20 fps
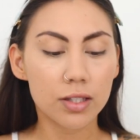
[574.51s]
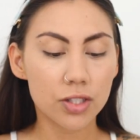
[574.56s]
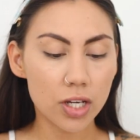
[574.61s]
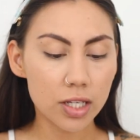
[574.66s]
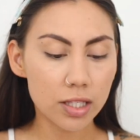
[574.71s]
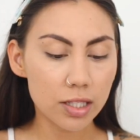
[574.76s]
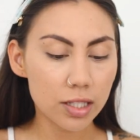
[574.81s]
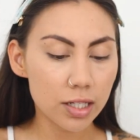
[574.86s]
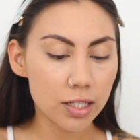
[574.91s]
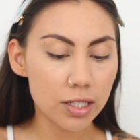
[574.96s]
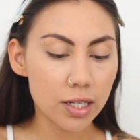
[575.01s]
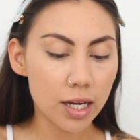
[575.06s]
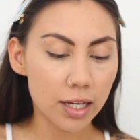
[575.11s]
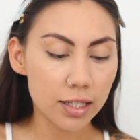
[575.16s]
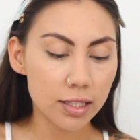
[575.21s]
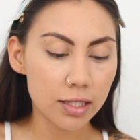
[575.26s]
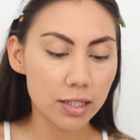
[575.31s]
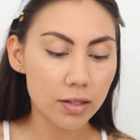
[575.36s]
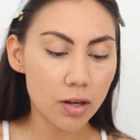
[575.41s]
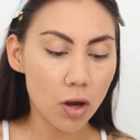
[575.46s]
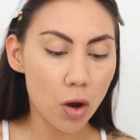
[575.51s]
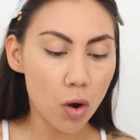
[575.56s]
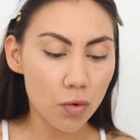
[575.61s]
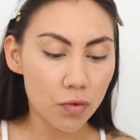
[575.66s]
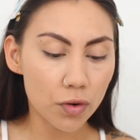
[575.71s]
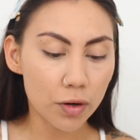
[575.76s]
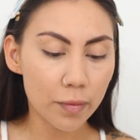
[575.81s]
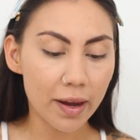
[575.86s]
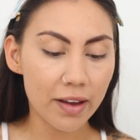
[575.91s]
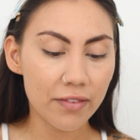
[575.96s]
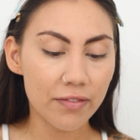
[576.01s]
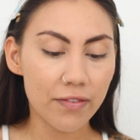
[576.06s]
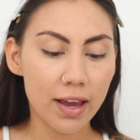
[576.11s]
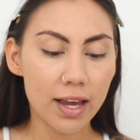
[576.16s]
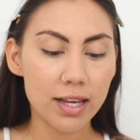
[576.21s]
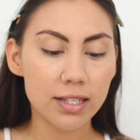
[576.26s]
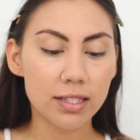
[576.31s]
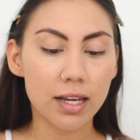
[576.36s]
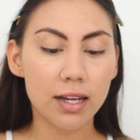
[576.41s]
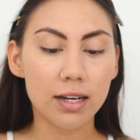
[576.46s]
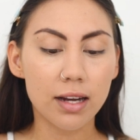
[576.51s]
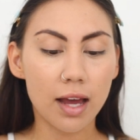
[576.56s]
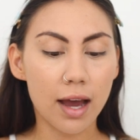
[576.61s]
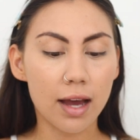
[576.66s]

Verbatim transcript: just to dust over my face and